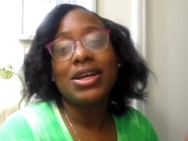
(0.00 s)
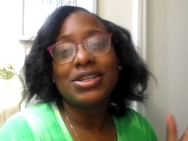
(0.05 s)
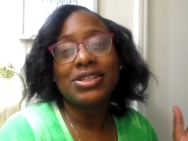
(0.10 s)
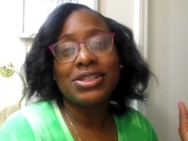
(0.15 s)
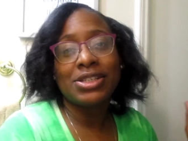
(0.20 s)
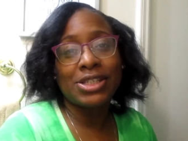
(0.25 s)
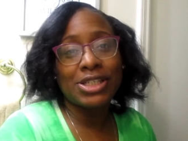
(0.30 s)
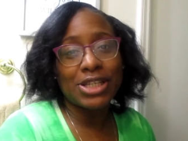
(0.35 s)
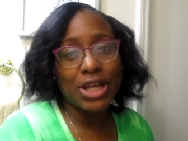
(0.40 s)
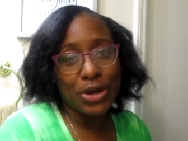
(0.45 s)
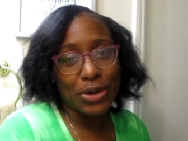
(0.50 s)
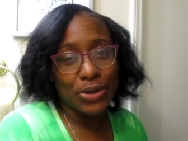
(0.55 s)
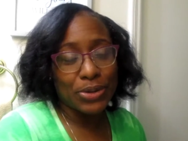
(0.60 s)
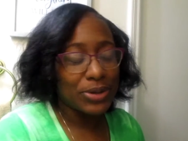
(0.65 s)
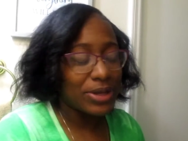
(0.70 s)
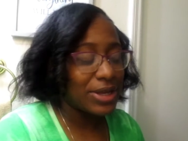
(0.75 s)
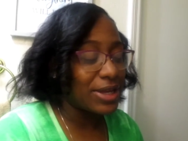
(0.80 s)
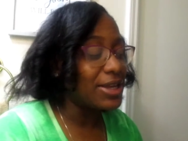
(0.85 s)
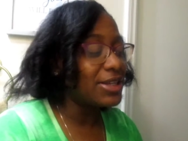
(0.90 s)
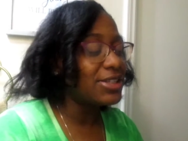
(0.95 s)
So
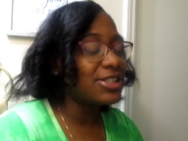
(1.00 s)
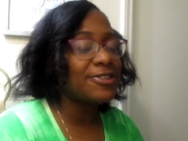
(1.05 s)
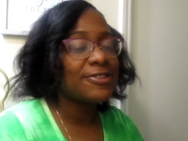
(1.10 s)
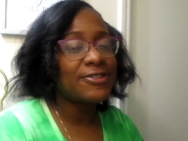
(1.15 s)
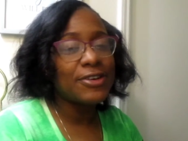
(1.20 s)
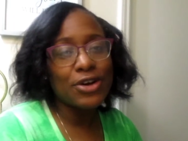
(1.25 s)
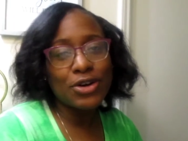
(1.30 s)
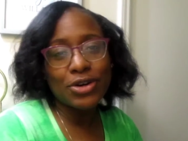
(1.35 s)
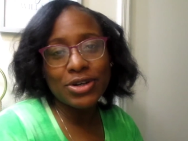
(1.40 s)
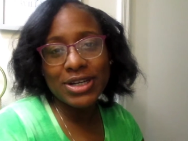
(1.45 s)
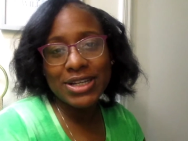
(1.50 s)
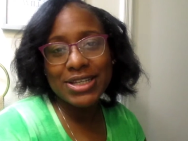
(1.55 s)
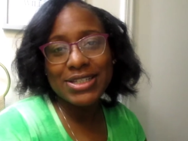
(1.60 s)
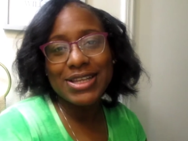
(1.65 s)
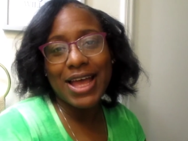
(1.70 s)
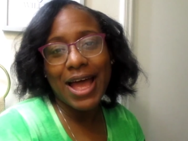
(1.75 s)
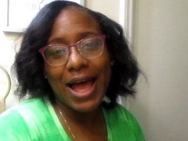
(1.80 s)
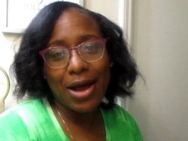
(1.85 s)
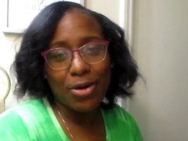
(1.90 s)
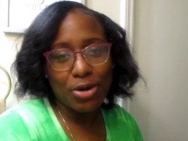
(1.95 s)
his phone is
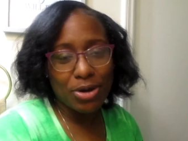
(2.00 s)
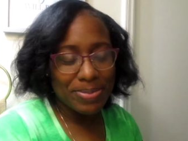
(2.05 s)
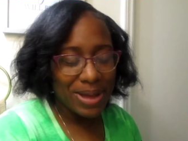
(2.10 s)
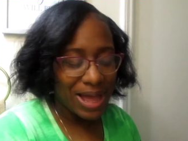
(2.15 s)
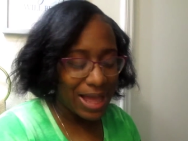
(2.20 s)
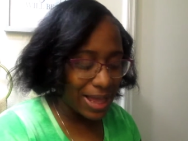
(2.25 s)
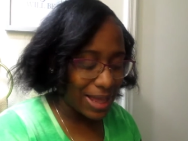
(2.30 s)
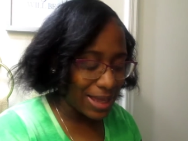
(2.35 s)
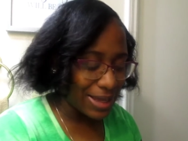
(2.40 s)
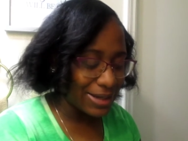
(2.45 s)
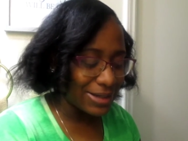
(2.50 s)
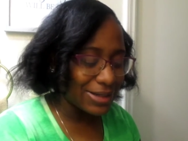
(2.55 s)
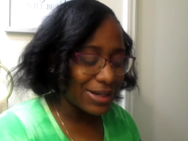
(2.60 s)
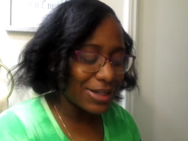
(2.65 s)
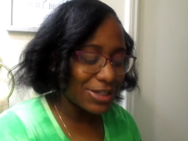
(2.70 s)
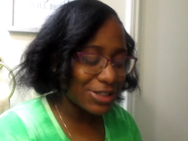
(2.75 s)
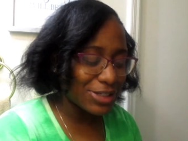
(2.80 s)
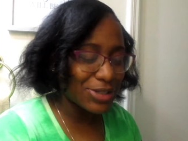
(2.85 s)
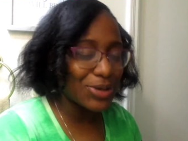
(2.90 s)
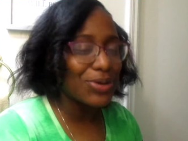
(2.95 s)
an hour behind,
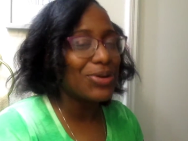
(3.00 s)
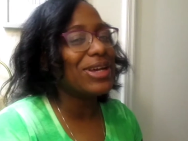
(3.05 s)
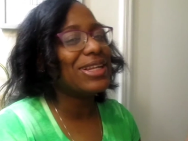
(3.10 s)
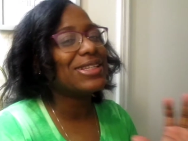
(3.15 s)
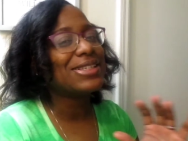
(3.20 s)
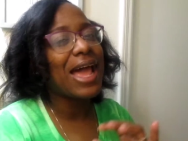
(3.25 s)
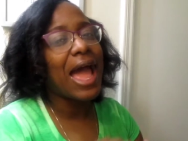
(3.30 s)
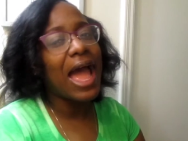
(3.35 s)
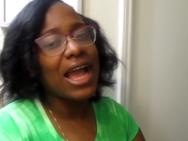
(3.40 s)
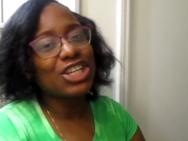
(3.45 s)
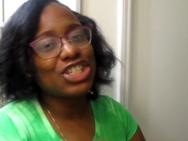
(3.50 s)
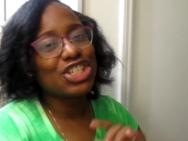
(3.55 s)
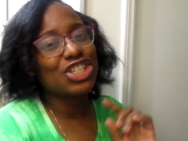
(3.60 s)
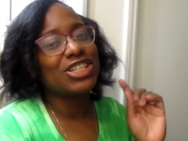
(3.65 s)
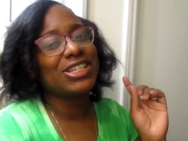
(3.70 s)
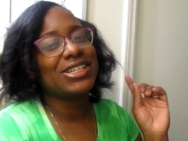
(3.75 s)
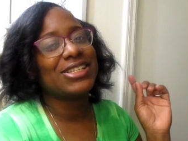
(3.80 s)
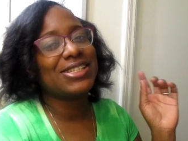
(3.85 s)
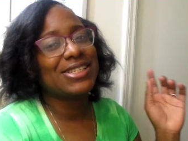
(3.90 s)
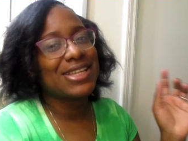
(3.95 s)
so it's
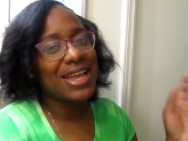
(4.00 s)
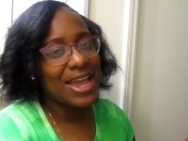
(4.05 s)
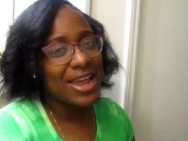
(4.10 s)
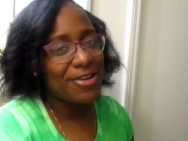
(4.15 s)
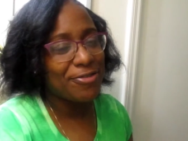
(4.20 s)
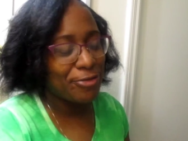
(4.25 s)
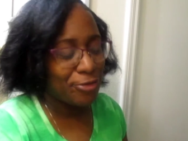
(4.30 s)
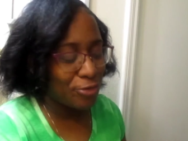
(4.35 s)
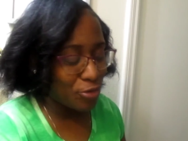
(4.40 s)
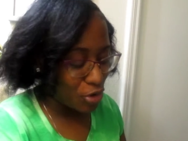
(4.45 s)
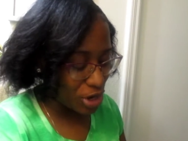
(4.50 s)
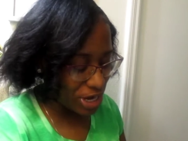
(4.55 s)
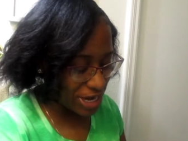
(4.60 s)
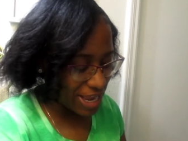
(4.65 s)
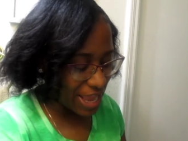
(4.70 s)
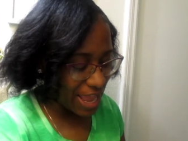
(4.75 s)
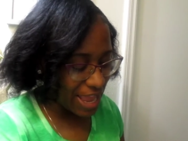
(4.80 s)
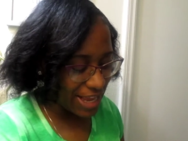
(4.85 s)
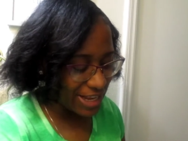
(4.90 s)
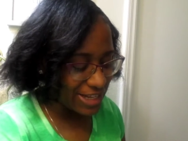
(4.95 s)
actually ten
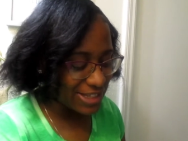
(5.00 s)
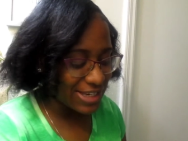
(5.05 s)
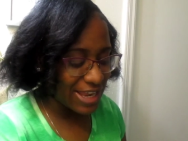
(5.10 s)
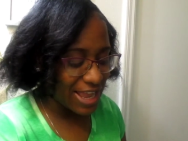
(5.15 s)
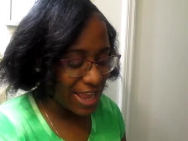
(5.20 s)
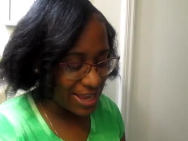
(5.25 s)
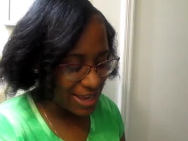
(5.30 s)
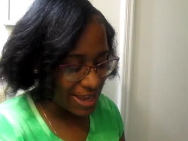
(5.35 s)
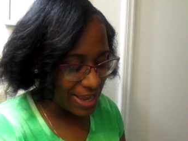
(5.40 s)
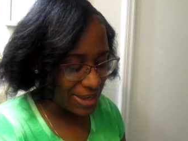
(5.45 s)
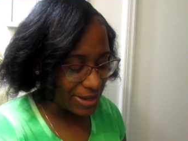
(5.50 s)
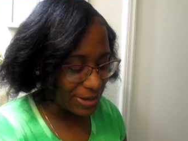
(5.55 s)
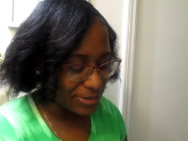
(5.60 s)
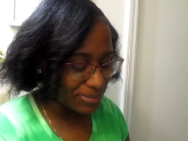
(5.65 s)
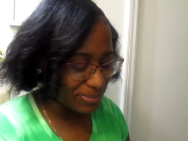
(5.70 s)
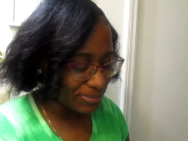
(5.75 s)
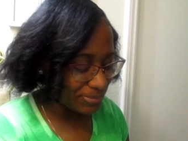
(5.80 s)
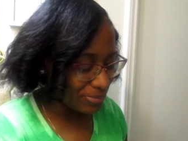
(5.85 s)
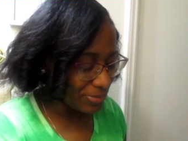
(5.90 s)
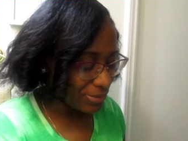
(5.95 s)
forty-eight A
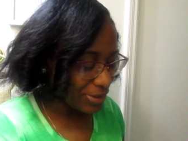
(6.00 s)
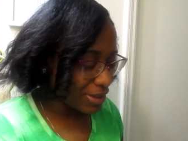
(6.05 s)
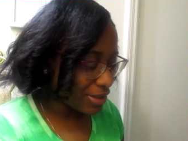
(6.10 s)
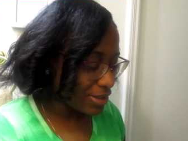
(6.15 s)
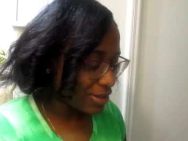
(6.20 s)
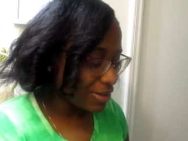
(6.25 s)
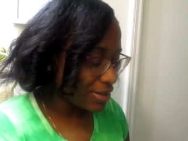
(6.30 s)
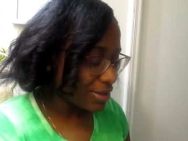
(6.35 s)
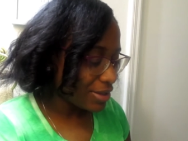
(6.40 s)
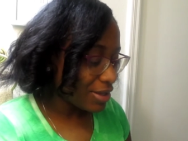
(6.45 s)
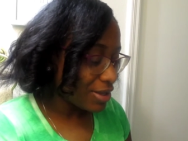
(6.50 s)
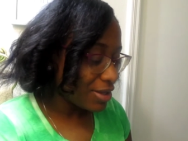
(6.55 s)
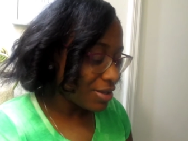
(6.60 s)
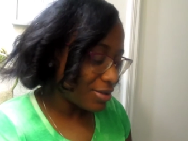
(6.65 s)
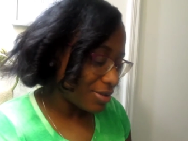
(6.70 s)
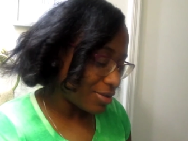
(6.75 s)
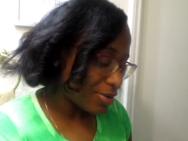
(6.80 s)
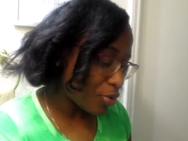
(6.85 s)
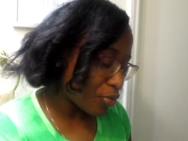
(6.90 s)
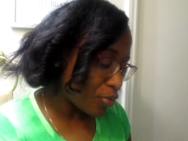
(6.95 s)
M No, it's
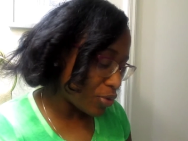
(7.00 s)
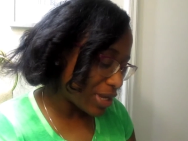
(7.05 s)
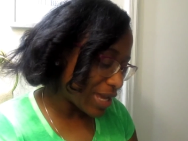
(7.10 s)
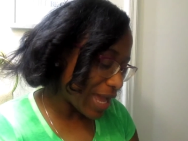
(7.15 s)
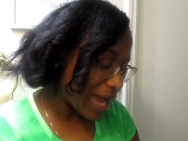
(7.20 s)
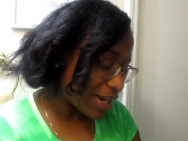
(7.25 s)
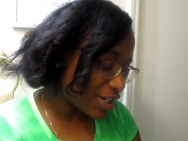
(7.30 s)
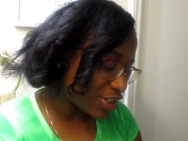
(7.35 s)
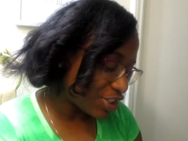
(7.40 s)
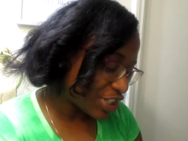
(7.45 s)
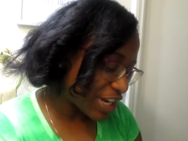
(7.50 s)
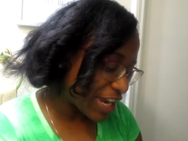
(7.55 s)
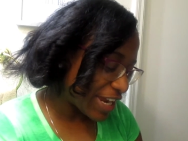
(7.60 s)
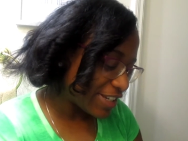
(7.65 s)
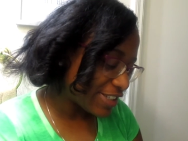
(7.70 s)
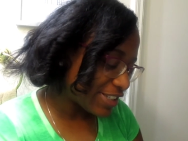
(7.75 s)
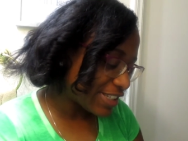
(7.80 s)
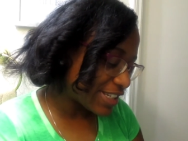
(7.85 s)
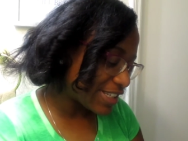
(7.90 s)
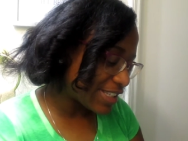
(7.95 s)
we gotta
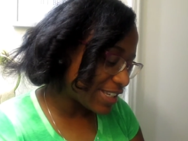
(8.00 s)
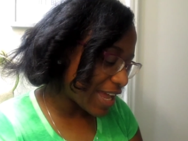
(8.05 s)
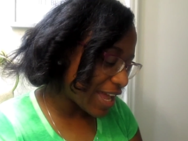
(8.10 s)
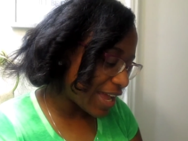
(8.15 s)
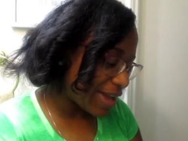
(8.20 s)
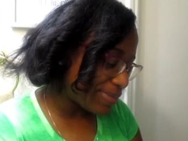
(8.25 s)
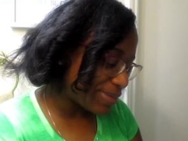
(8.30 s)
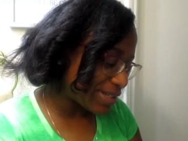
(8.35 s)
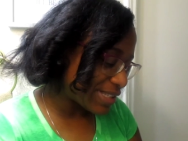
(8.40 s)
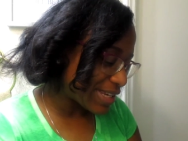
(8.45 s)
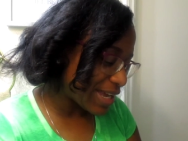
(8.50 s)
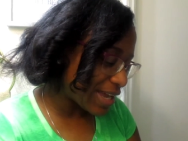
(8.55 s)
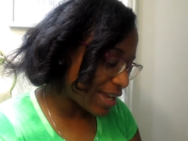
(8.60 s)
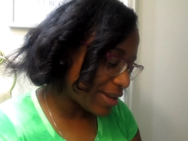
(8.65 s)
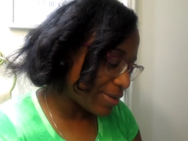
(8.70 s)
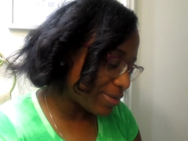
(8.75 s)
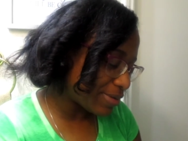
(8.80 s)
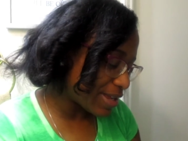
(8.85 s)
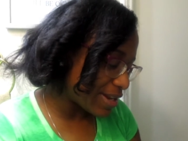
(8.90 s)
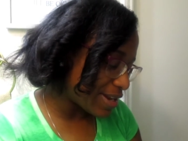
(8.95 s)
change the time. The
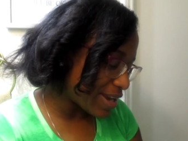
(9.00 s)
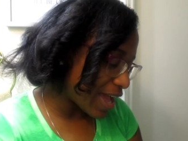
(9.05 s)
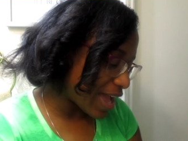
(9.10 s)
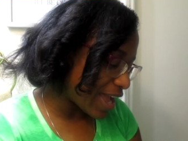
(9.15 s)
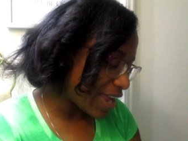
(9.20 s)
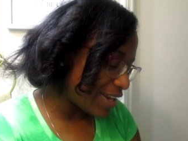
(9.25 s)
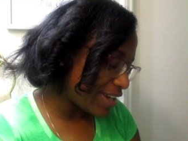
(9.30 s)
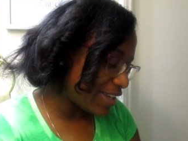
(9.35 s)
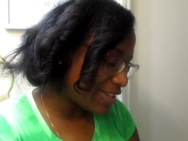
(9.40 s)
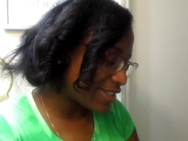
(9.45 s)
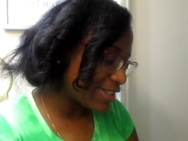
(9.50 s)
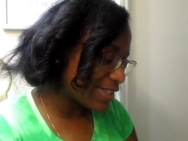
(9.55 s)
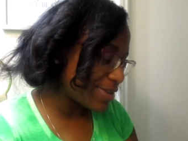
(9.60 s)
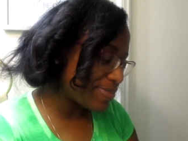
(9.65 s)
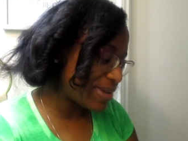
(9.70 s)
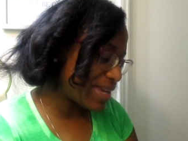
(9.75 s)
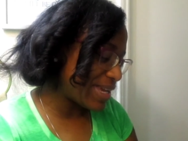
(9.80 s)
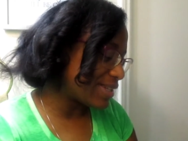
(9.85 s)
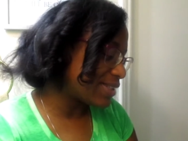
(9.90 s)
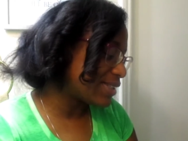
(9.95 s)
time the nine needs to
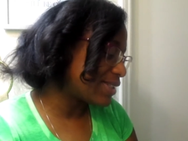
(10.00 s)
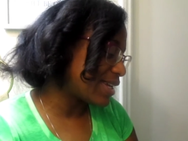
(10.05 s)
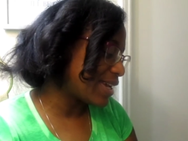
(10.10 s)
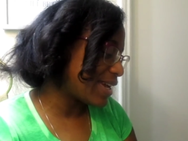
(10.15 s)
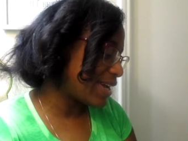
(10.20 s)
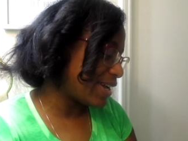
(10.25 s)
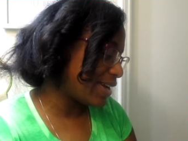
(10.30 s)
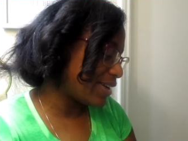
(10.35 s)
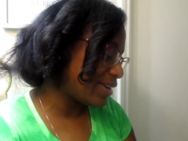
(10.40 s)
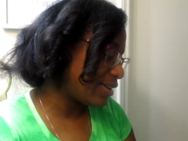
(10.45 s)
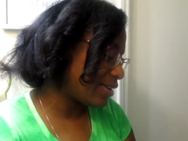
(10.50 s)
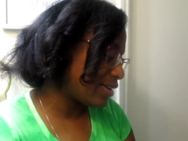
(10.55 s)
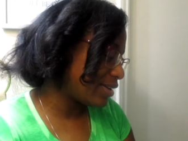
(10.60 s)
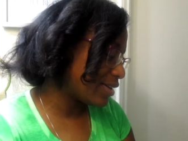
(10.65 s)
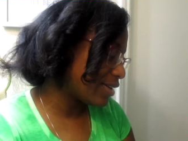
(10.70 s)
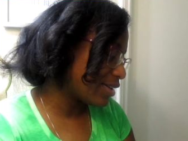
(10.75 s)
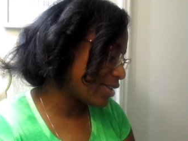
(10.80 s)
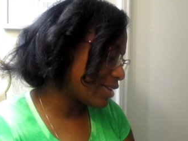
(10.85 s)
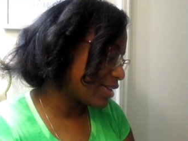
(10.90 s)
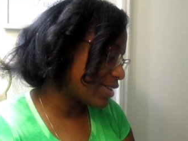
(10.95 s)
be a ten
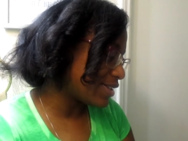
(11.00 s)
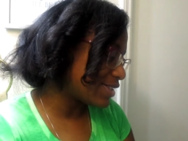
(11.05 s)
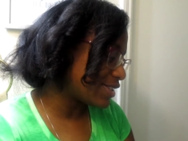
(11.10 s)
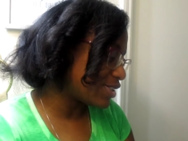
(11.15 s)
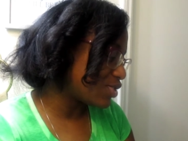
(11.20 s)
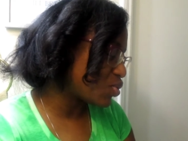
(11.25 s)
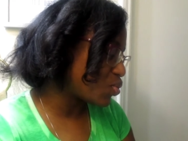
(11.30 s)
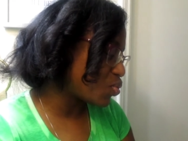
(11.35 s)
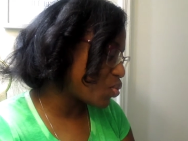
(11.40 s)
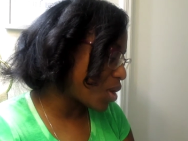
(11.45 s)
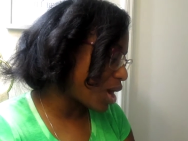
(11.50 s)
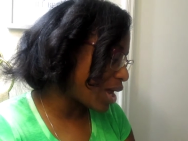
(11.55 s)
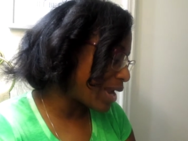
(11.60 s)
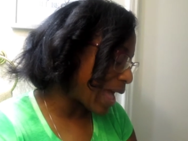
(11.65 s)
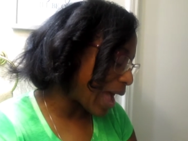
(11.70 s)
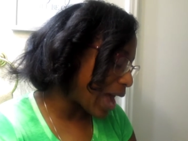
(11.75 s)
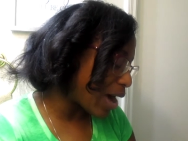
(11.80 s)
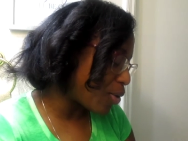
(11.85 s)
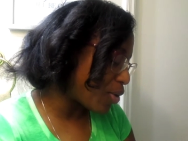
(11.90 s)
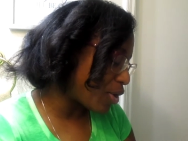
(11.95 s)
because it's one
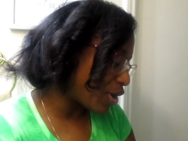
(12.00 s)
hour